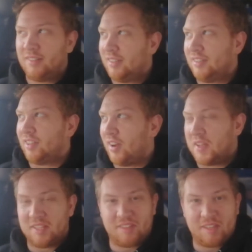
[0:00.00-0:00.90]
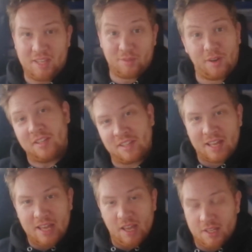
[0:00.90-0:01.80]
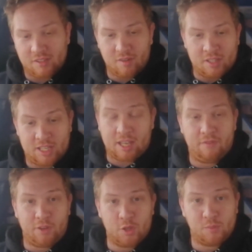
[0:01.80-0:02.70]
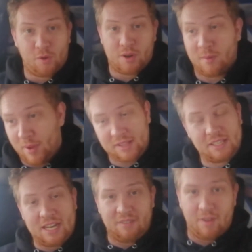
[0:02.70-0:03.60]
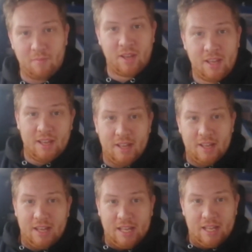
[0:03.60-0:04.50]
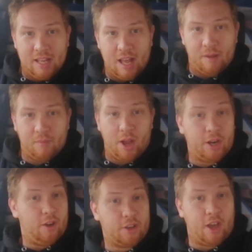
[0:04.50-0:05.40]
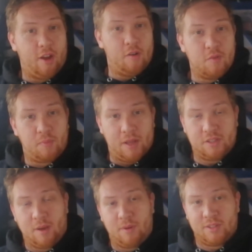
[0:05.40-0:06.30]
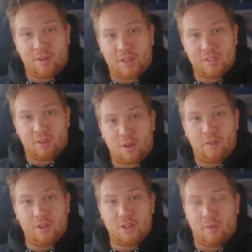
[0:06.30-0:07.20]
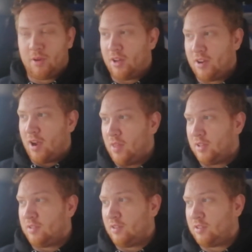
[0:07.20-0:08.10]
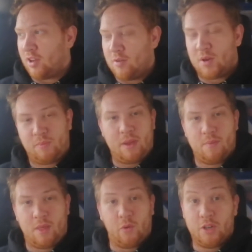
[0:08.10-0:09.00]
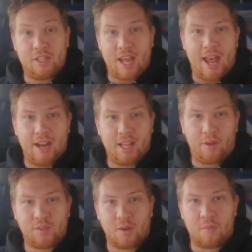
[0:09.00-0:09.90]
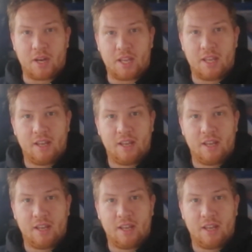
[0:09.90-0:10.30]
I don't know, he's on his doing a second fuse board, and I'm about to leave him. I got to go replace a couple of sockets in a coffee shop, and I know there's so many people that wouldn't dare leave somebody